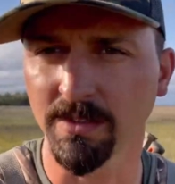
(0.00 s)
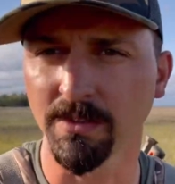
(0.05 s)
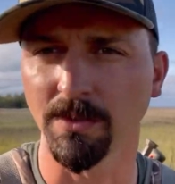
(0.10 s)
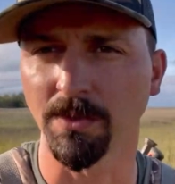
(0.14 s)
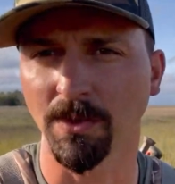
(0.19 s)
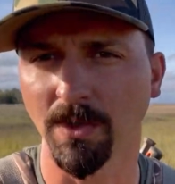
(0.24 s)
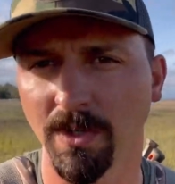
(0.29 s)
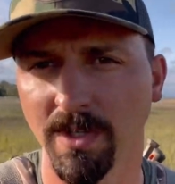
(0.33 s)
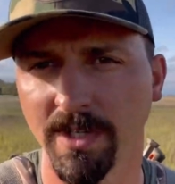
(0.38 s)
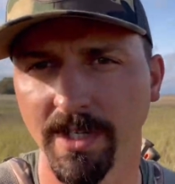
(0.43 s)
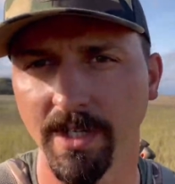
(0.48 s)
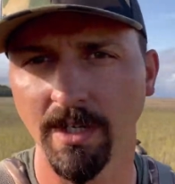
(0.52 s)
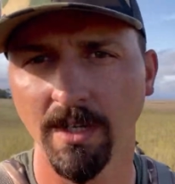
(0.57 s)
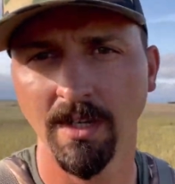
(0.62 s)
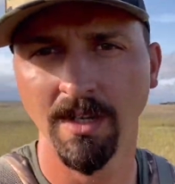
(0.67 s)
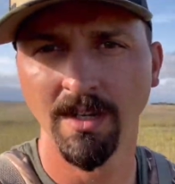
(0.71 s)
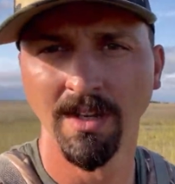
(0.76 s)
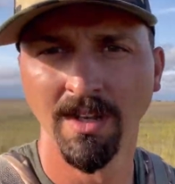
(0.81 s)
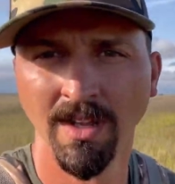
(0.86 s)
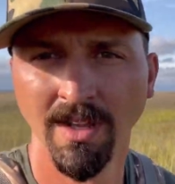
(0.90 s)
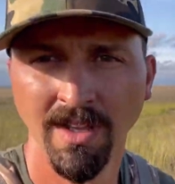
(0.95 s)
little creek.
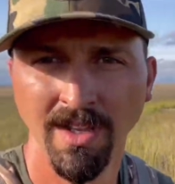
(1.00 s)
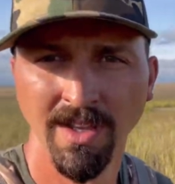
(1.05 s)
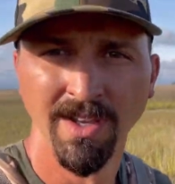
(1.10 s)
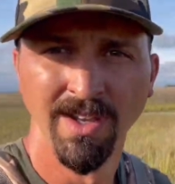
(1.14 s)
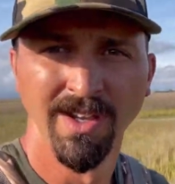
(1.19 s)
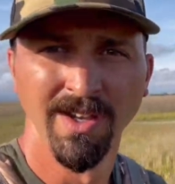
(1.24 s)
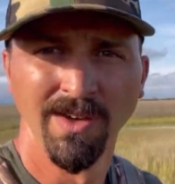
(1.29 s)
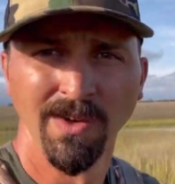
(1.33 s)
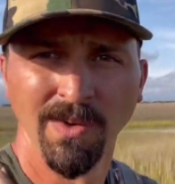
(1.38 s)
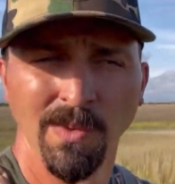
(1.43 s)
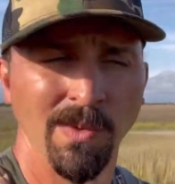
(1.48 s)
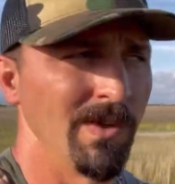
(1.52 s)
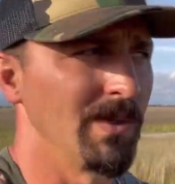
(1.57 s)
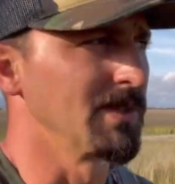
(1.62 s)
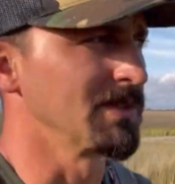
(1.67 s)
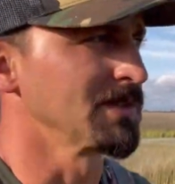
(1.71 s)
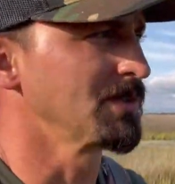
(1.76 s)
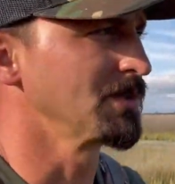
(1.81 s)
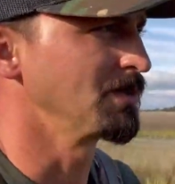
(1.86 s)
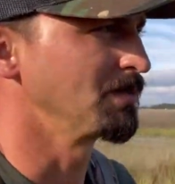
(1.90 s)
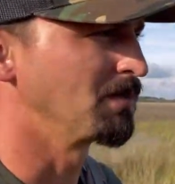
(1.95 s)

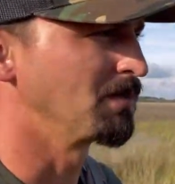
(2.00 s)
Walking through the